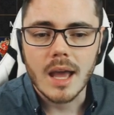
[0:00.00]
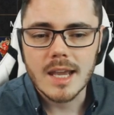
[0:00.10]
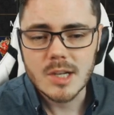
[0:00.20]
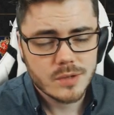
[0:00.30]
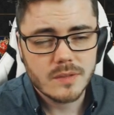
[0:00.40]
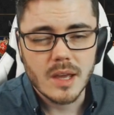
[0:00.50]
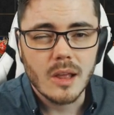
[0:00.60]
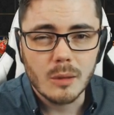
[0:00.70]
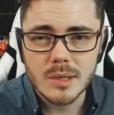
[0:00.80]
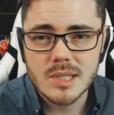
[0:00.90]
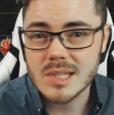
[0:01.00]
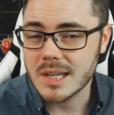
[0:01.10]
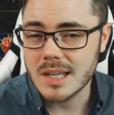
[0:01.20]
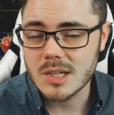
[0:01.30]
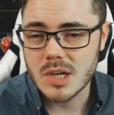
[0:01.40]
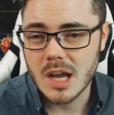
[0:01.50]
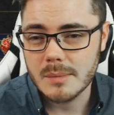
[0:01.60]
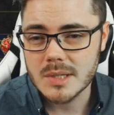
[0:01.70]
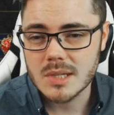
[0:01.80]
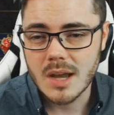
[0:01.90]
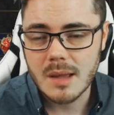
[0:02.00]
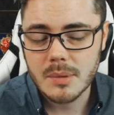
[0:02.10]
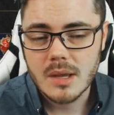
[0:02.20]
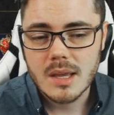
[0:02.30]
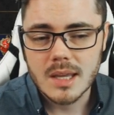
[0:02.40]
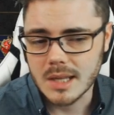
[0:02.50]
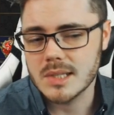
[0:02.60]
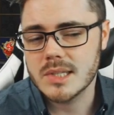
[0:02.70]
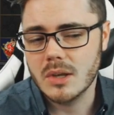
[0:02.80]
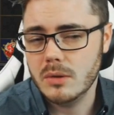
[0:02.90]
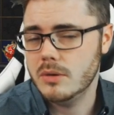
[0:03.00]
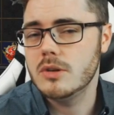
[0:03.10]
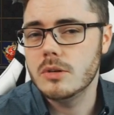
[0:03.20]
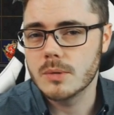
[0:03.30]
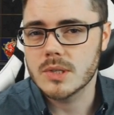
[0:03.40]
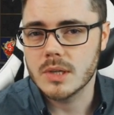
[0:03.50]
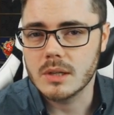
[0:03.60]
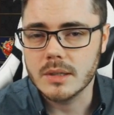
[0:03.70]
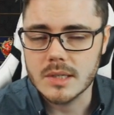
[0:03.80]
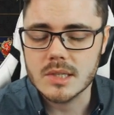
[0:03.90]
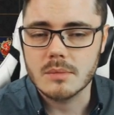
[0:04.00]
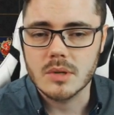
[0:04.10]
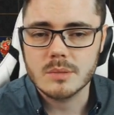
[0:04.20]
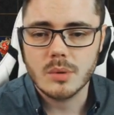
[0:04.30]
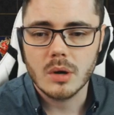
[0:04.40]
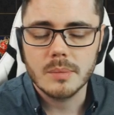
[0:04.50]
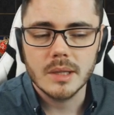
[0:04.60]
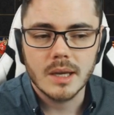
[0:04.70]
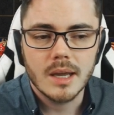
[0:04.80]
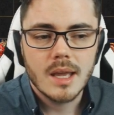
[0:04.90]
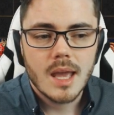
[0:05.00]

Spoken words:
each of the helmets in each armor type can sell, though Hubris Circlet is the most popular.